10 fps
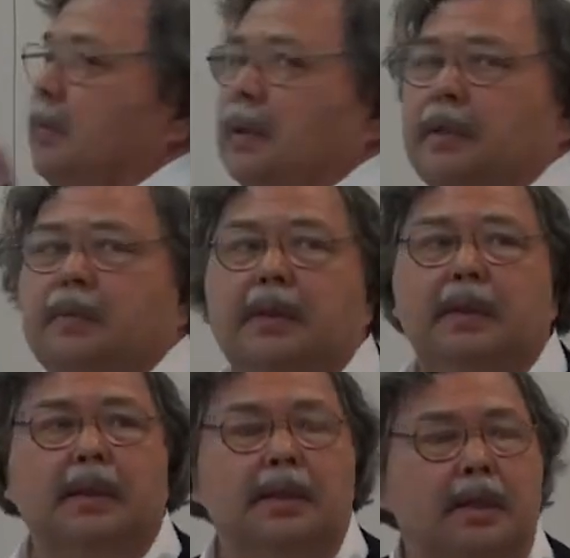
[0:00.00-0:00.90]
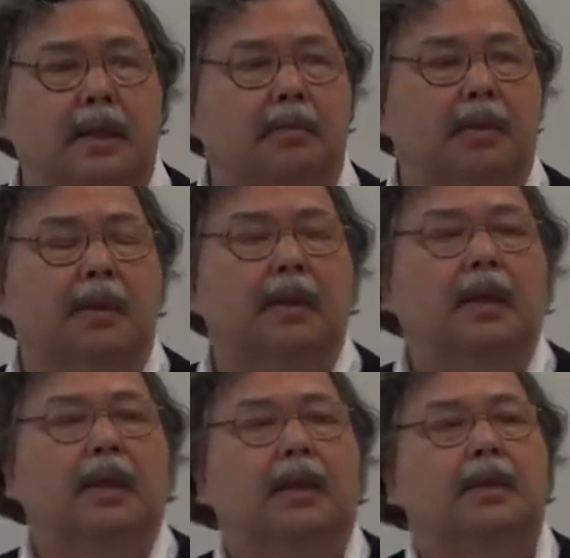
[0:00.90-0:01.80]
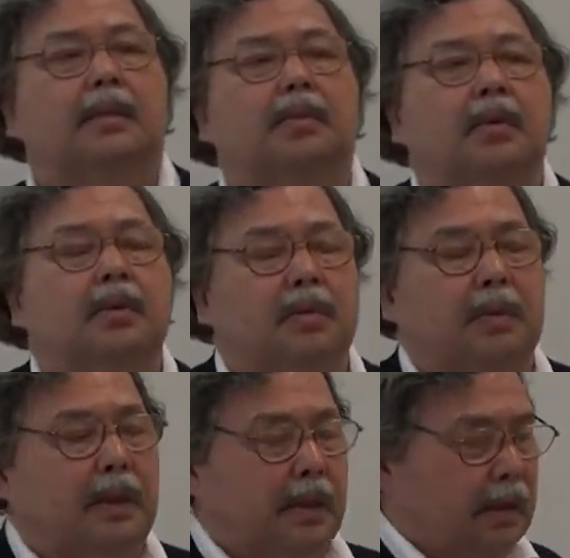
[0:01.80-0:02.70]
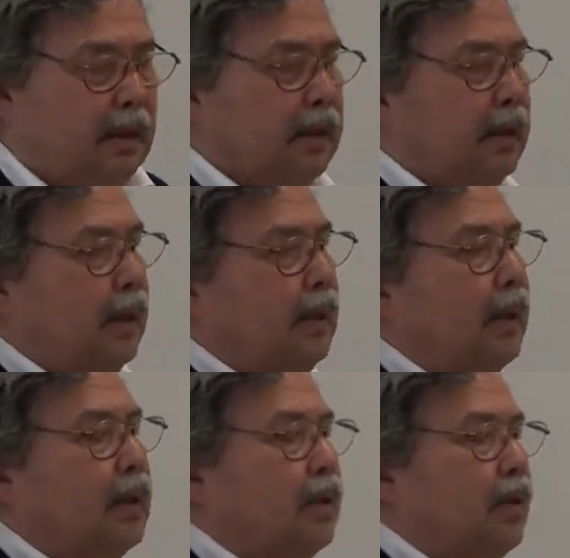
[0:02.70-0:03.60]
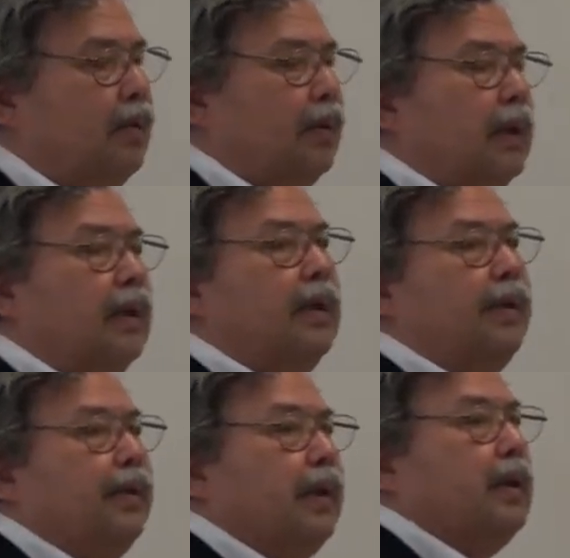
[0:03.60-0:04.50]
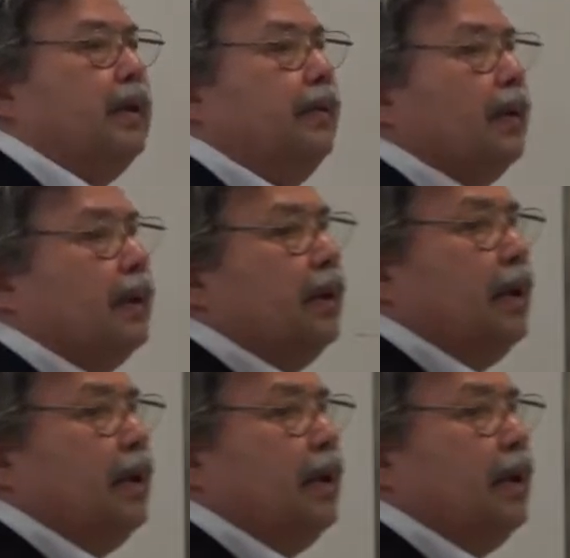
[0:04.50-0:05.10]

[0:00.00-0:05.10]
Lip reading: away with an example. Suppose we conduct a survey in 3 different